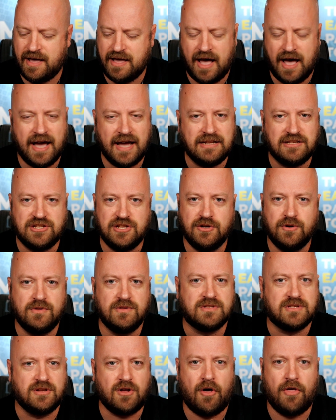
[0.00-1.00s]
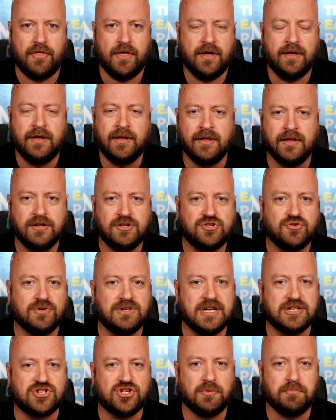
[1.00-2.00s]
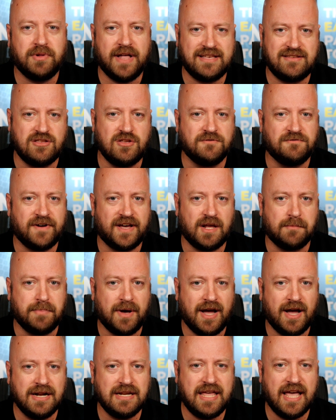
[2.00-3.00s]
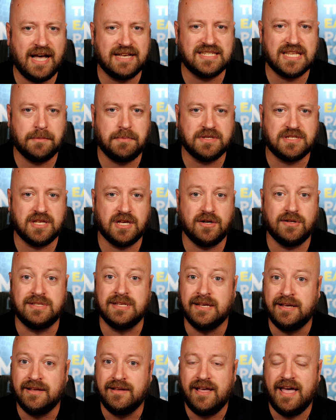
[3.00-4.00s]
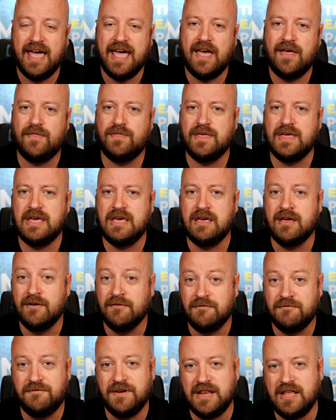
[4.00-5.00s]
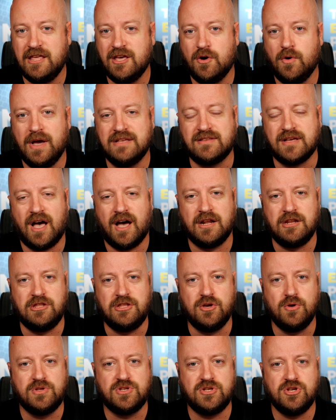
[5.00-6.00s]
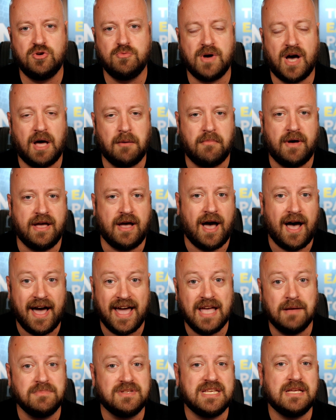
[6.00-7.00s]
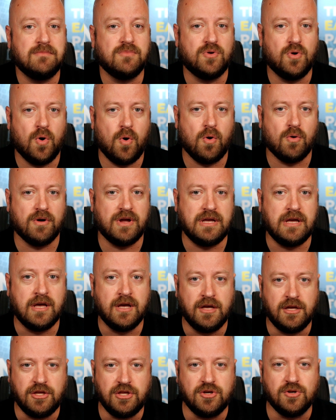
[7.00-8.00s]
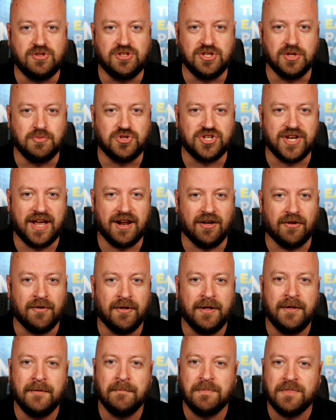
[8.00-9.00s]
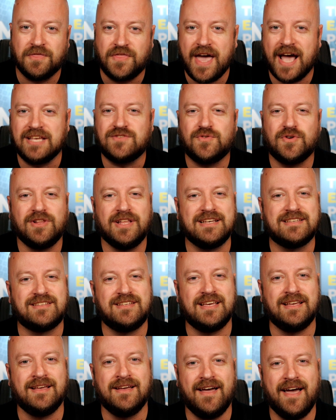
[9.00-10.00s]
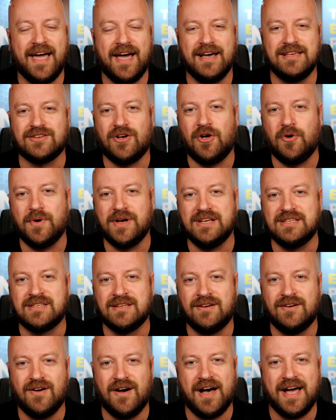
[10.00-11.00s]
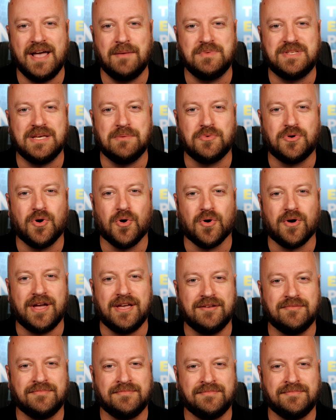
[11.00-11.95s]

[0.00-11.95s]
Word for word: iTunes, and all the traditional places you find the podcast episodes. And the video is on YouTube on my I Am Tim Corey YouTube channel. Thanks for listening. As always, I am Tim Corey.